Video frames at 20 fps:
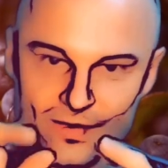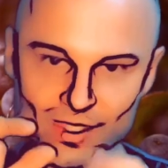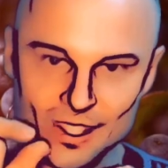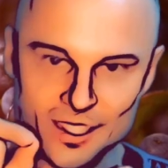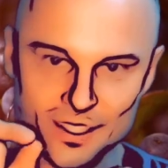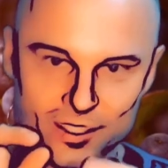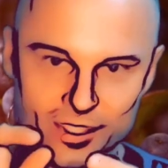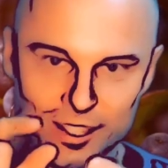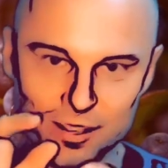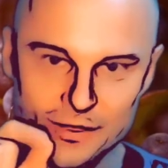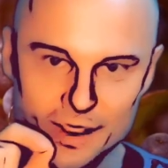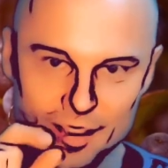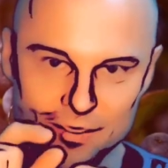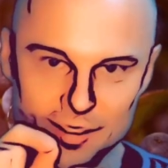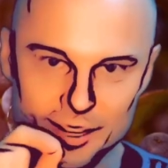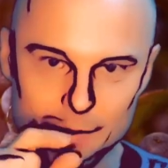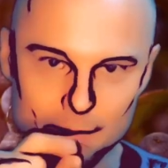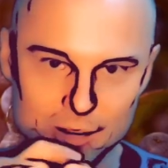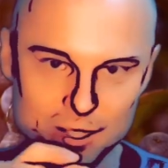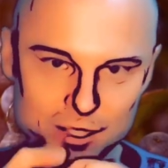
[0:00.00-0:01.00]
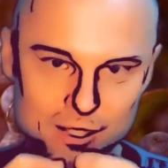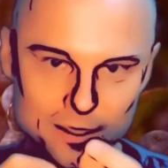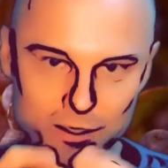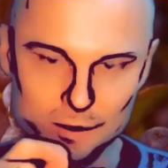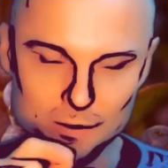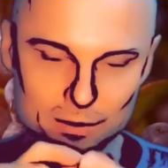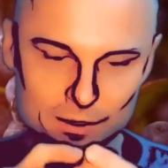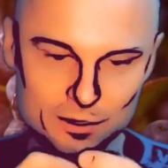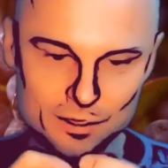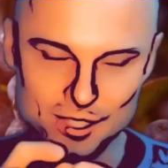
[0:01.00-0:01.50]
And instead of having a bunch of
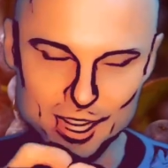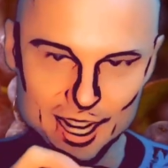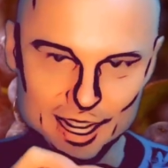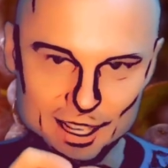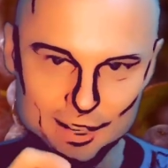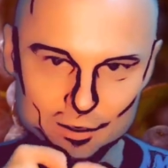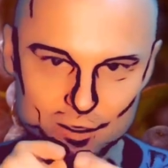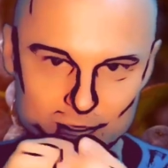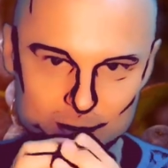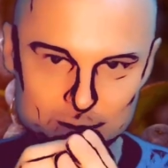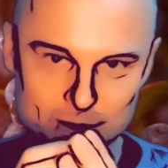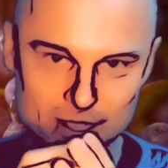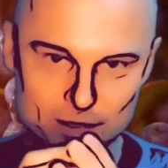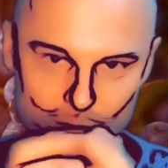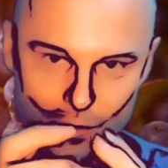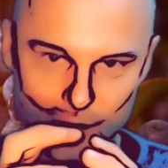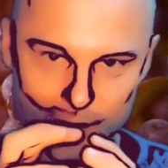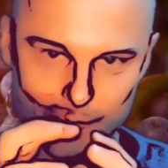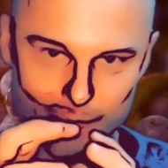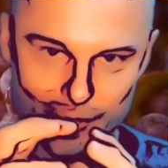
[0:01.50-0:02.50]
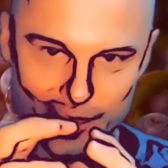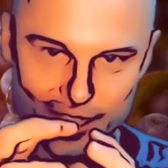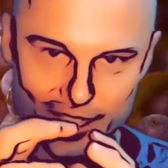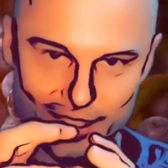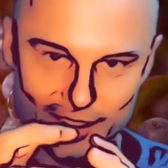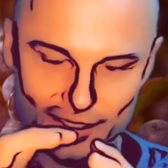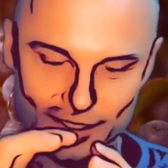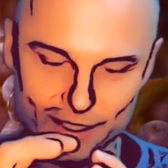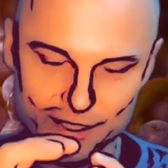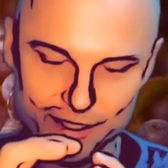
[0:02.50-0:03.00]
little tiny grapes, you have one
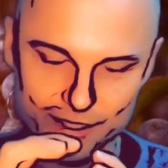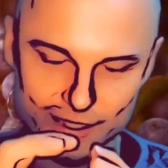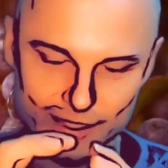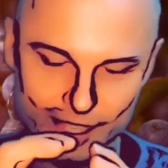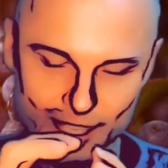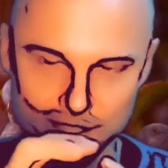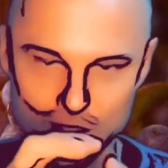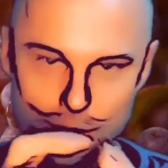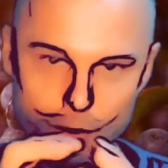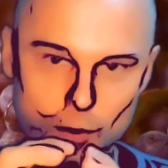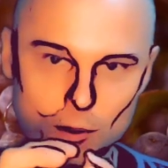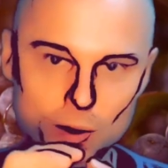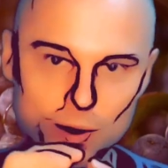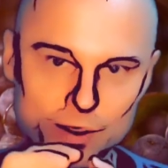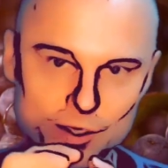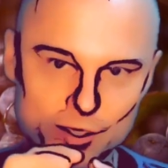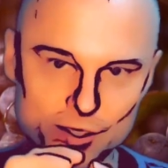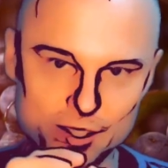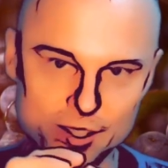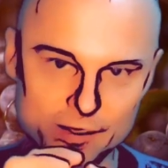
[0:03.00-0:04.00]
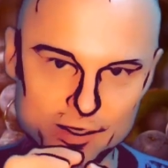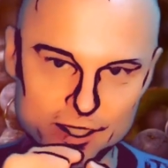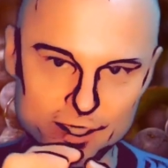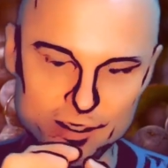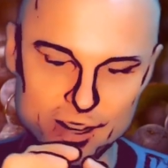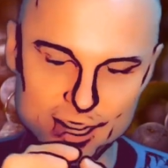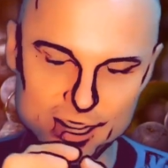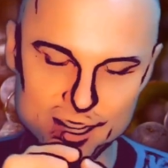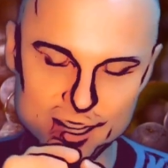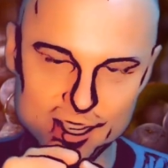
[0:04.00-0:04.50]
big, like an orange or something,
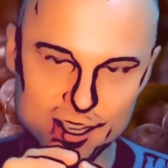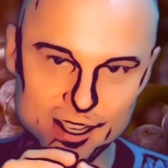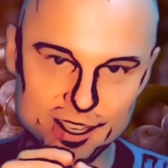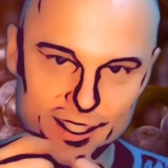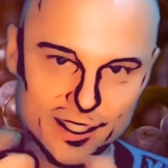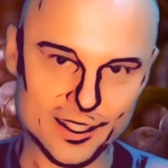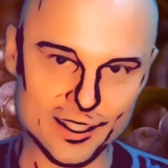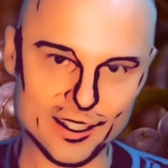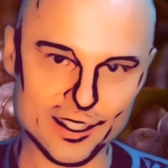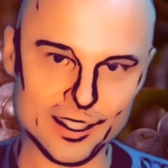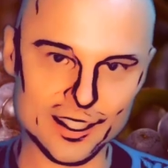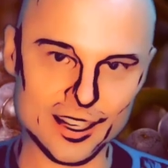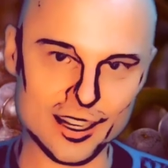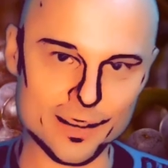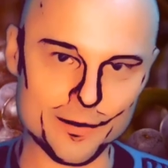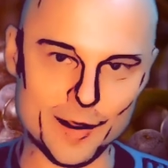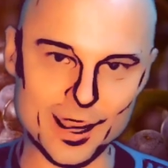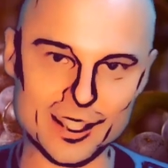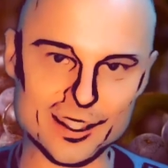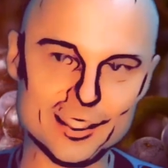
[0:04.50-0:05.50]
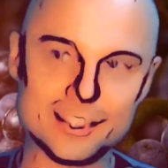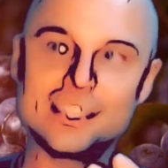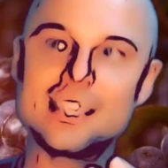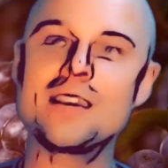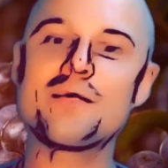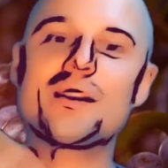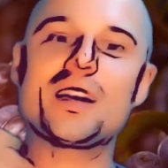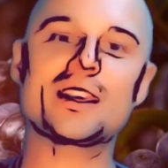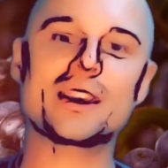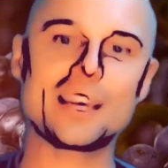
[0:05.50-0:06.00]
right? And it might
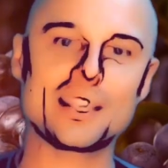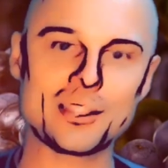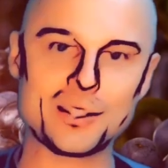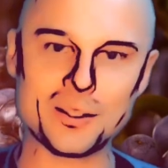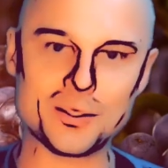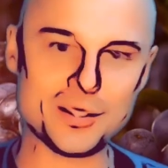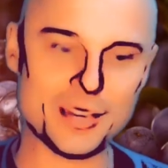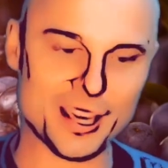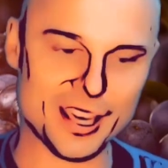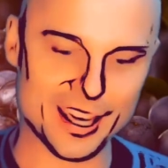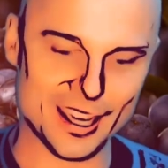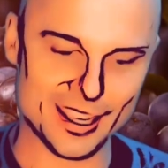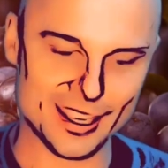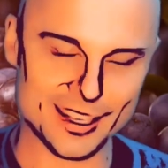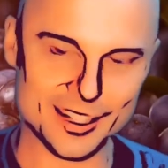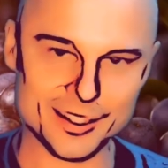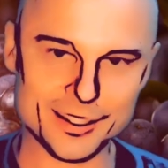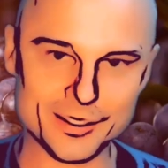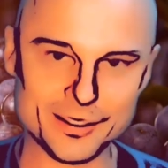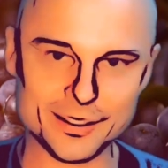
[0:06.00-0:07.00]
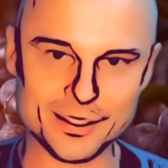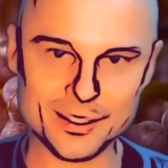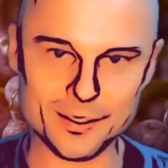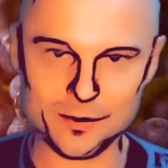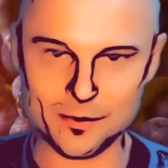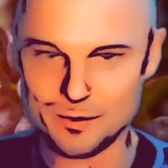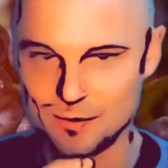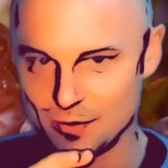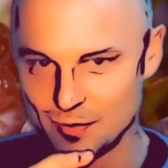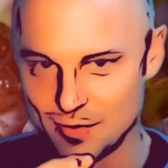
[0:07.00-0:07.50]
seem like that's okay, it's
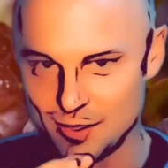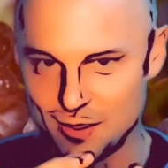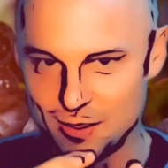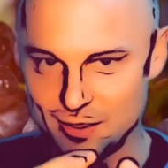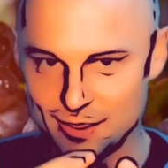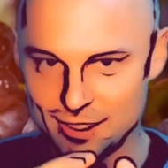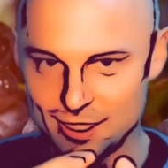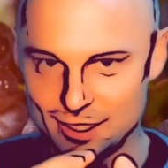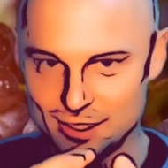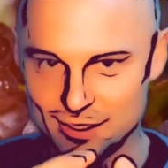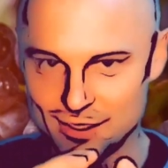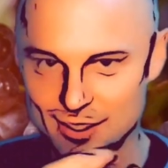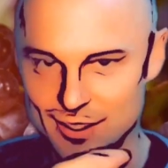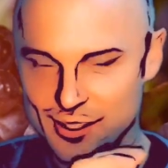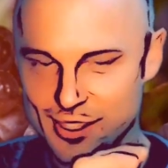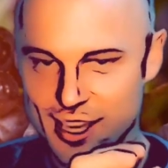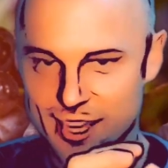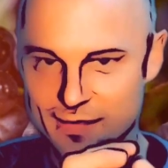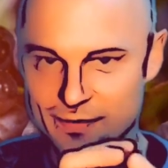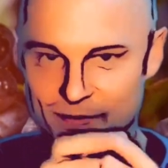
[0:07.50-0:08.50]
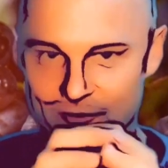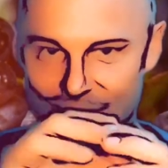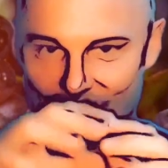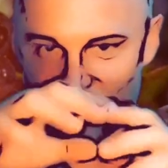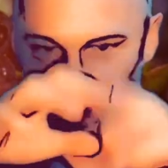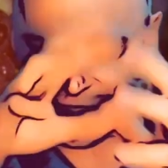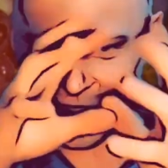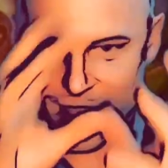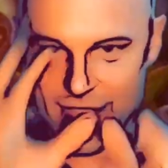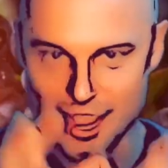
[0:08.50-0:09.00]
the same
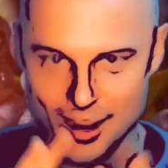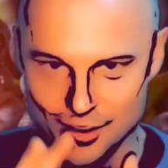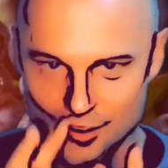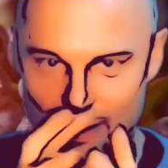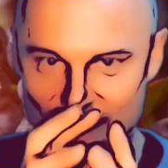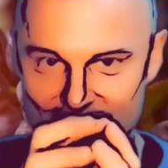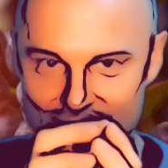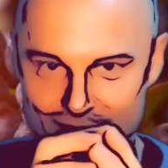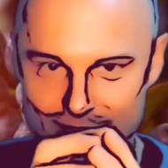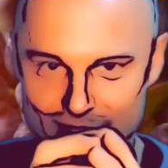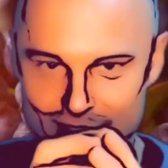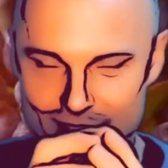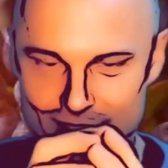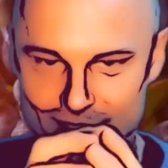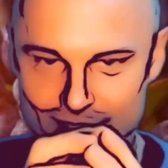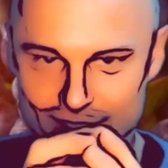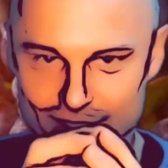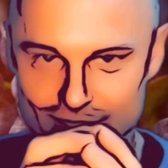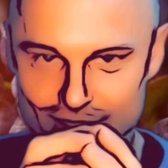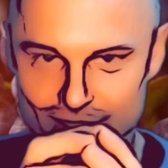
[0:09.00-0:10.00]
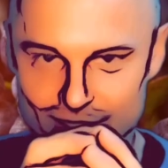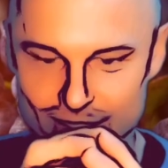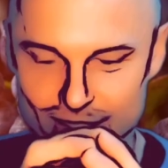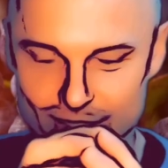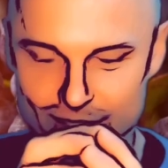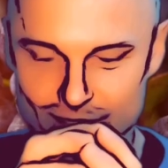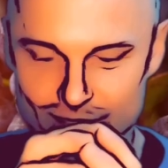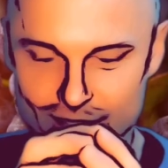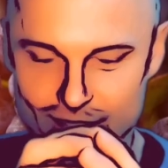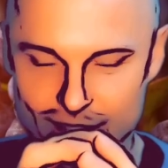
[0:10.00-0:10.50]
area,
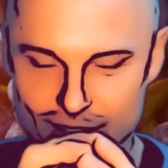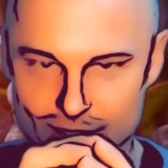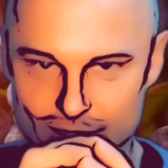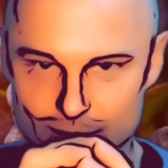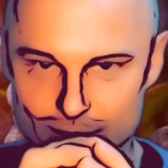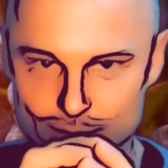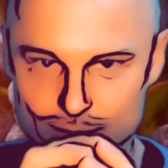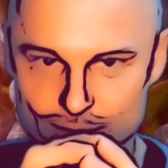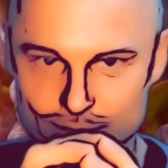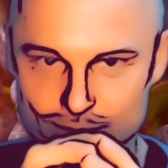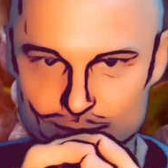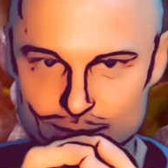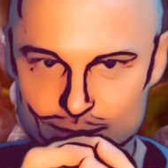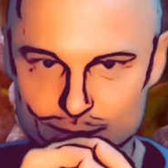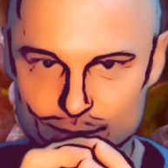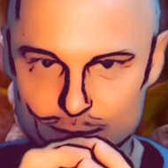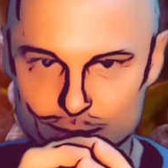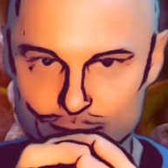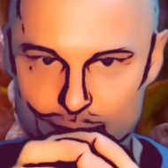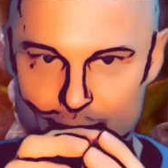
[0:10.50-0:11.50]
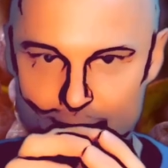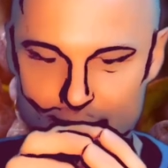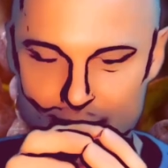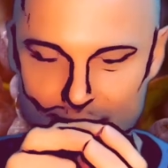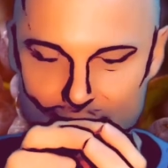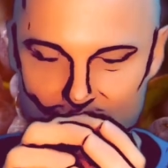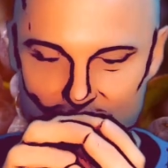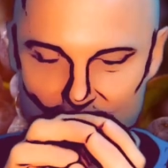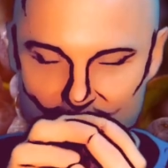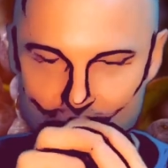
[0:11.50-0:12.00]

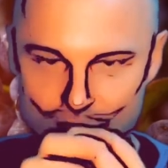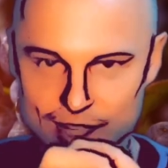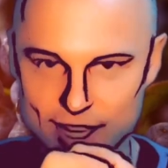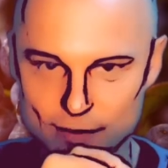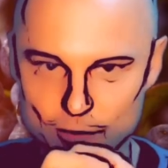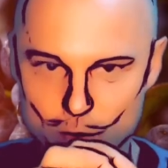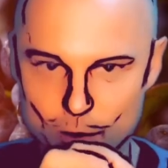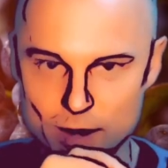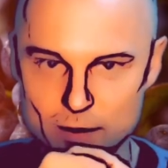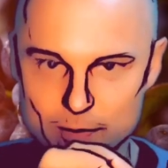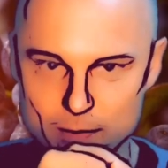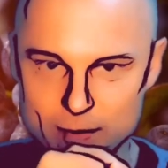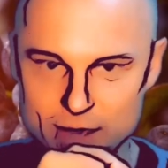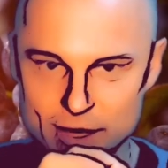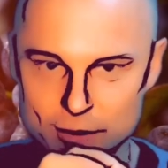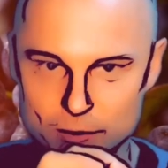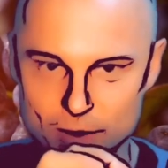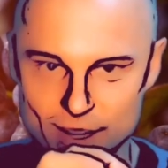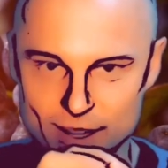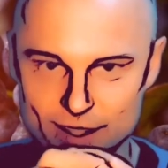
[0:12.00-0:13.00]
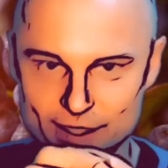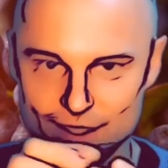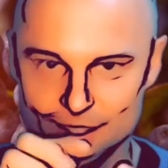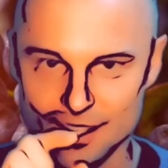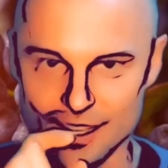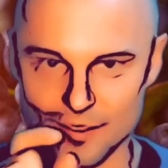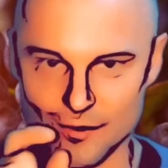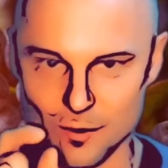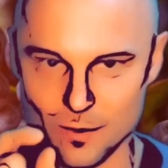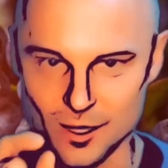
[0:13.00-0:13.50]
and you just have one big one
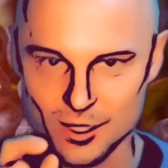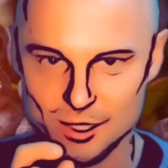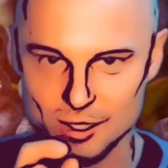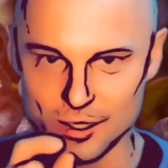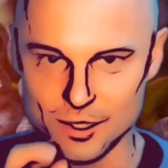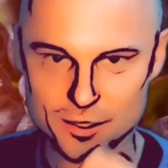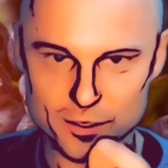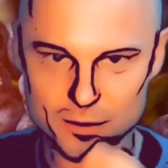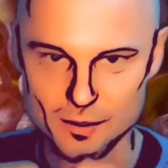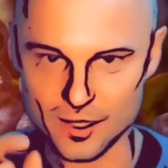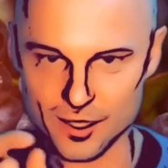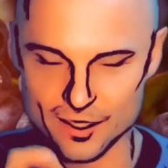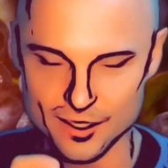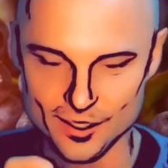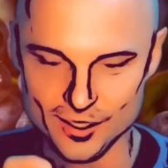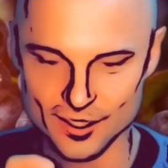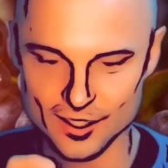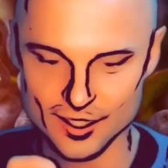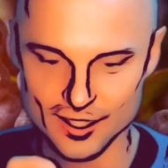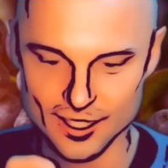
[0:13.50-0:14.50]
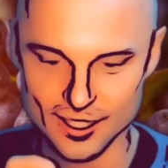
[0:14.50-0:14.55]
instead of a bunch of little ones.